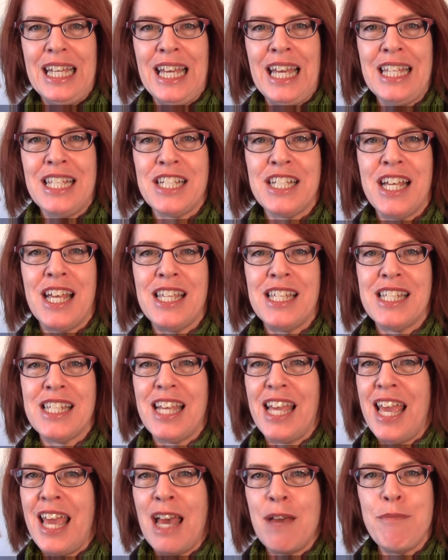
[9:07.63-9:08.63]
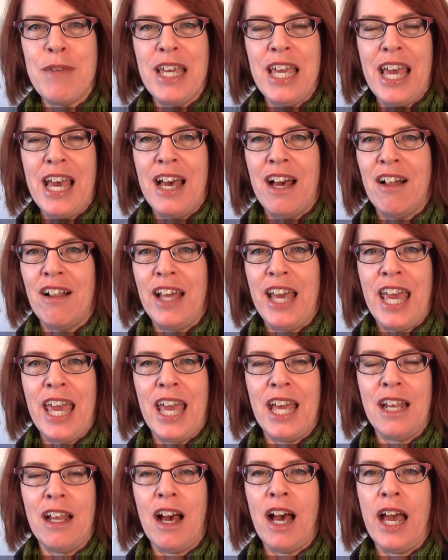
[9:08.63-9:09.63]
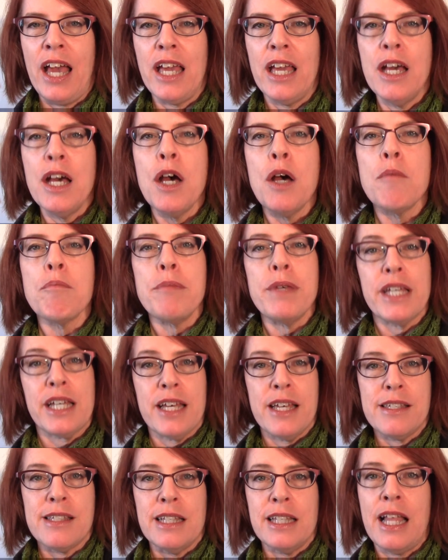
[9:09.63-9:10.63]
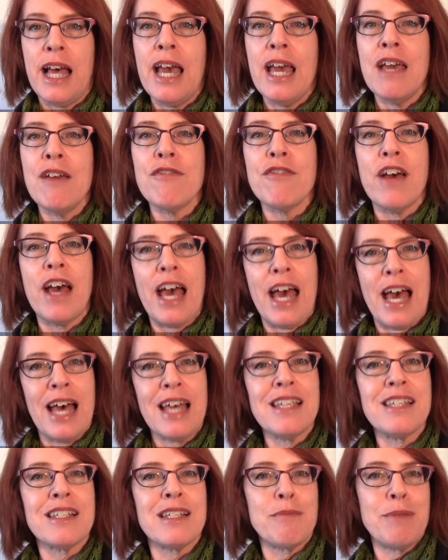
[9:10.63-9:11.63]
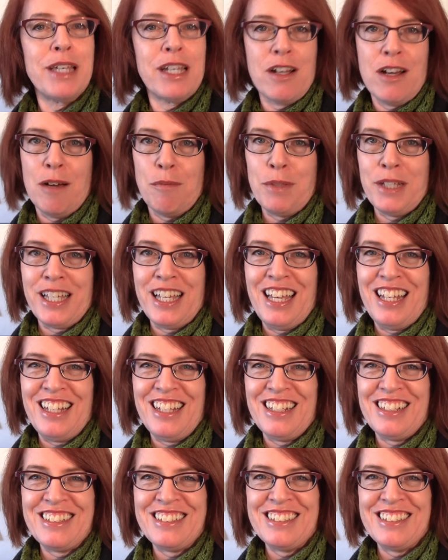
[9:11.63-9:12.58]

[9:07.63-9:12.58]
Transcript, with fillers: It's just M E L A N I because life has to be complicated.